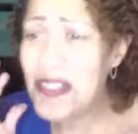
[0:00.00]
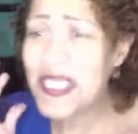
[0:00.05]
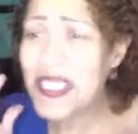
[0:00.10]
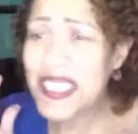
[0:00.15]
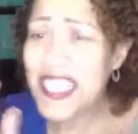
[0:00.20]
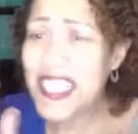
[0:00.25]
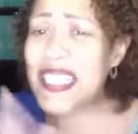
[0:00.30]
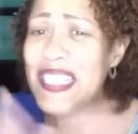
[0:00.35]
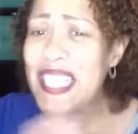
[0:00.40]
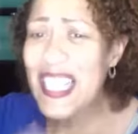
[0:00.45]

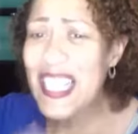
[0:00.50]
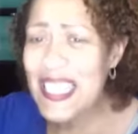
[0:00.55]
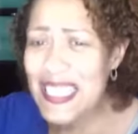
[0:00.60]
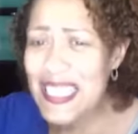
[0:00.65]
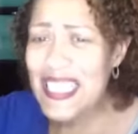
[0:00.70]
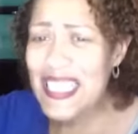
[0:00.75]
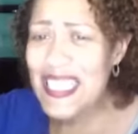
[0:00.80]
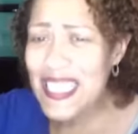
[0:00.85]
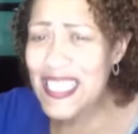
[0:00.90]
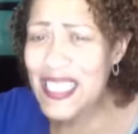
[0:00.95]
thing, yeah.
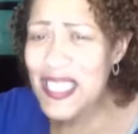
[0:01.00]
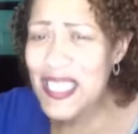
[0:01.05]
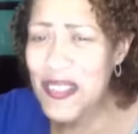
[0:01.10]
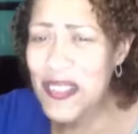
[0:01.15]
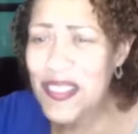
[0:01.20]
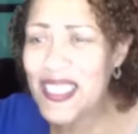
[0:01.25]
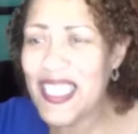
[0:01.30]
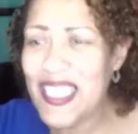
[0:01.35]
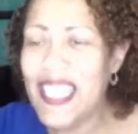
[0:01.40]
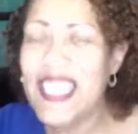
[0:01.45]

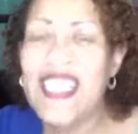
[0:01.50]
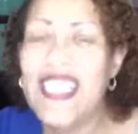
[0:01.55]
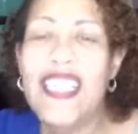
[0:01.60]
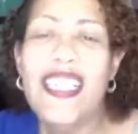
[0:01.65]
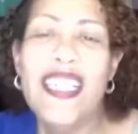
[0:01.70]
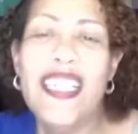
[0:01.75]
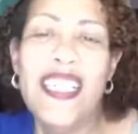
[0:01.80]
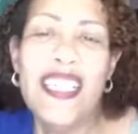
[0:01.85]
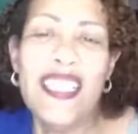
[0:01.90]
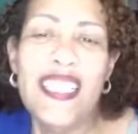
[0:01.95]

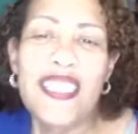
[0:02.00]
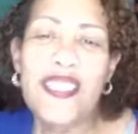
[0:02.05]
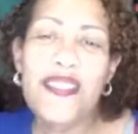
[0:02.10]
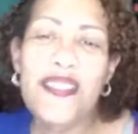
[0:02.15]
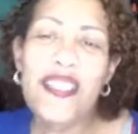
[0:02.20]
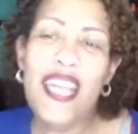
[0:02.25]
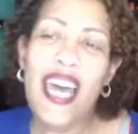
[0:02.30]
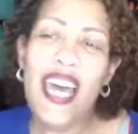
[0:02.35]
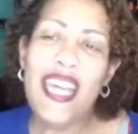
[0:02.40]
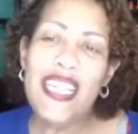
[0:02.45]
So
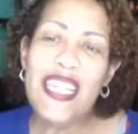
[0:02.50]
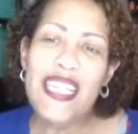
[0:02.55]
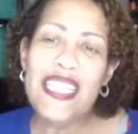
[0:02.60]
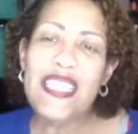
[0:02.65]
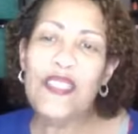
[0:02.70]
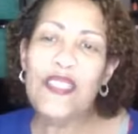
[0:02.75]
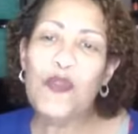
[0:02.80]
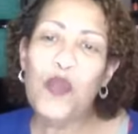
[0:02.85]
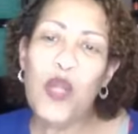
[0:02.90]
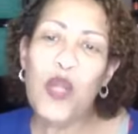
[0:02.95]
that
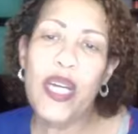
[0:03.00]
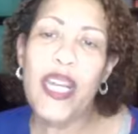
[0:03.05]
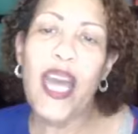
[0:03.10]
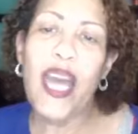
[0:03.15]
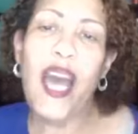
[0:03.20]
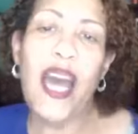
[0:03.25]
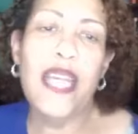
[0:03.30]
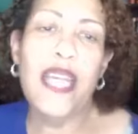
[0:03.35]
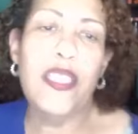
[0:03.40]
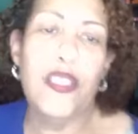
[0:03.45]
is what
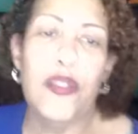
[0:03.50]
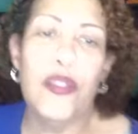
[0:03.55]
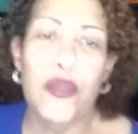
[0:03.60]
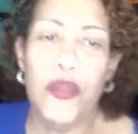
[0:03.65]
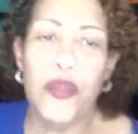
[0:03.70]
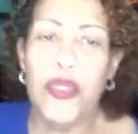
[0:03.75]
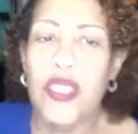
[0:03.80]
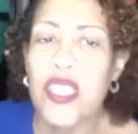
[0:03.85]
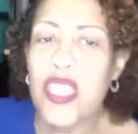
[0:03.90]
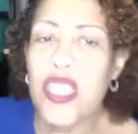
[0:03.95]
I
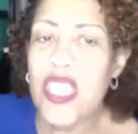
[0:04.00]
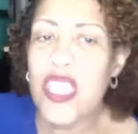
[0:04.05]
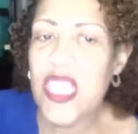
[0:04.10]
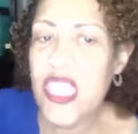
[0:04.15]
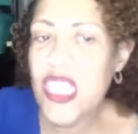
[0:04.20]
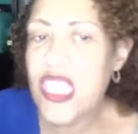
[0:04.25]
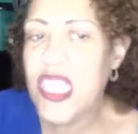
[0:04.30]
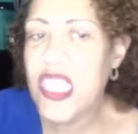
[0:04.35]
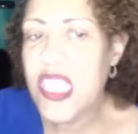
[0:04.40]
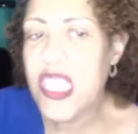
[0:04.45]
use,
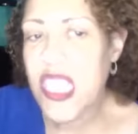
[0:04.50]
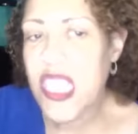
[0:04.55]
this